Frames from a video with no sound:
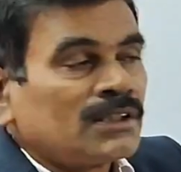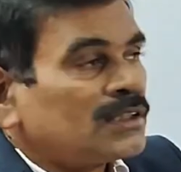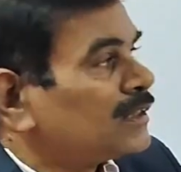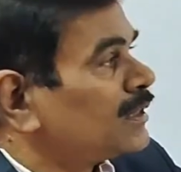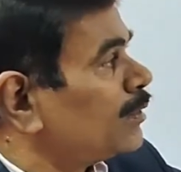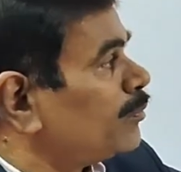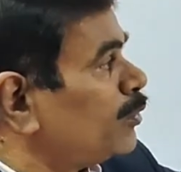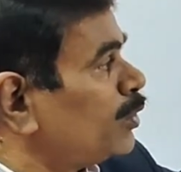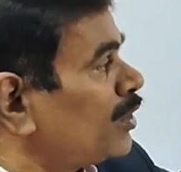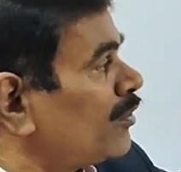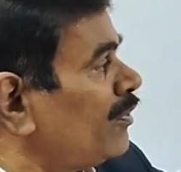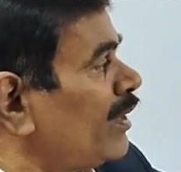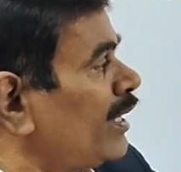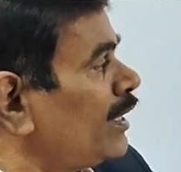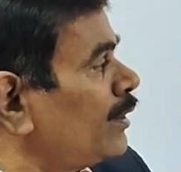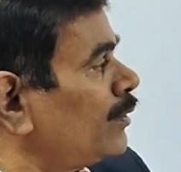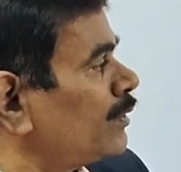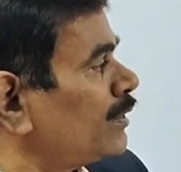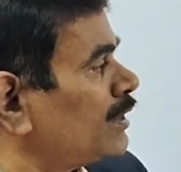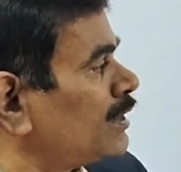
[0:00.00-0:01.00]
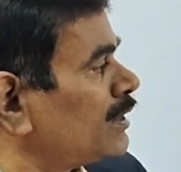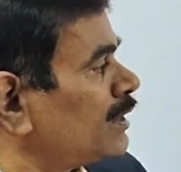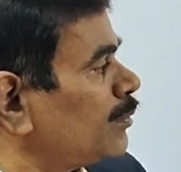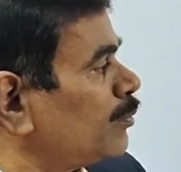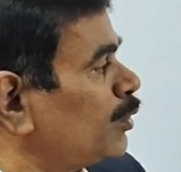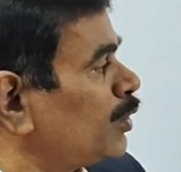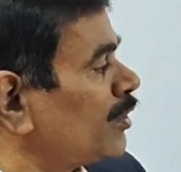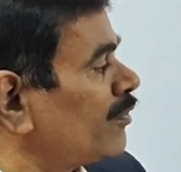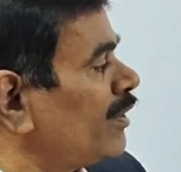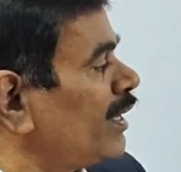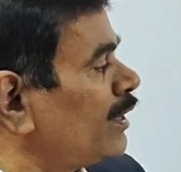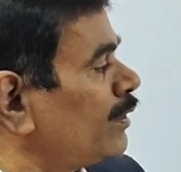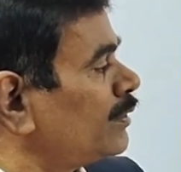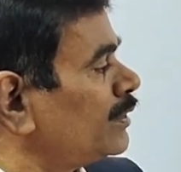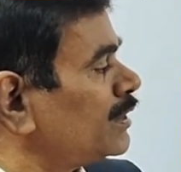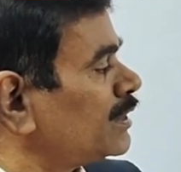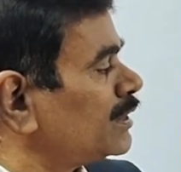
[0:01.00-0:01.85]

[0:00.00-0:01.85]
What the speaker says: this is the book value, this is the book value,